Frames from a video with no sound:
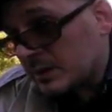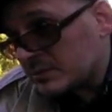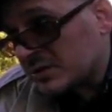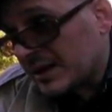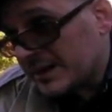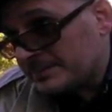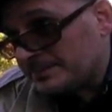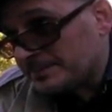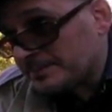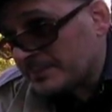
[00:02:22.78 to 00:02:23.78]
website.
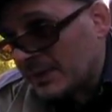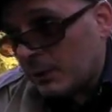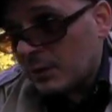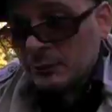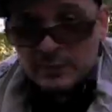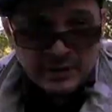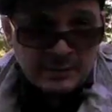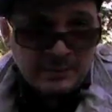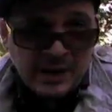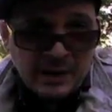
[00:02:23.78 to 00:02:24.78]
Or
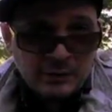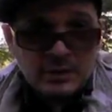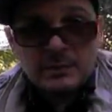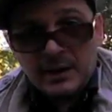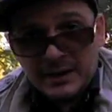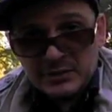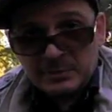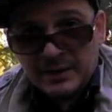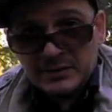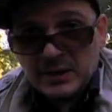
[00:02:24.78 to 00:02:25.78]
Ricky Powell on
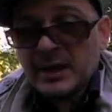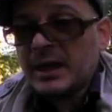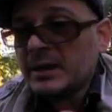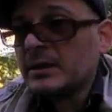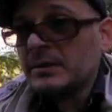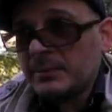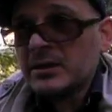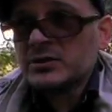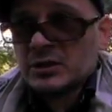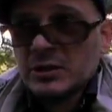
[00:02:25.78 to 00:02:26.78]
MySpace. I got a
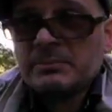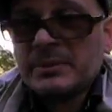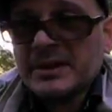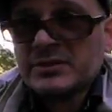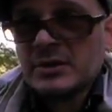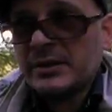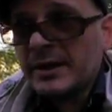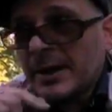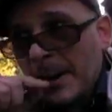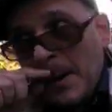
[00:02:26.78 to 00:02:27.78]
bunch of good pics on
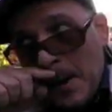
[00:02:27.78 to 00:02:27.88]
there.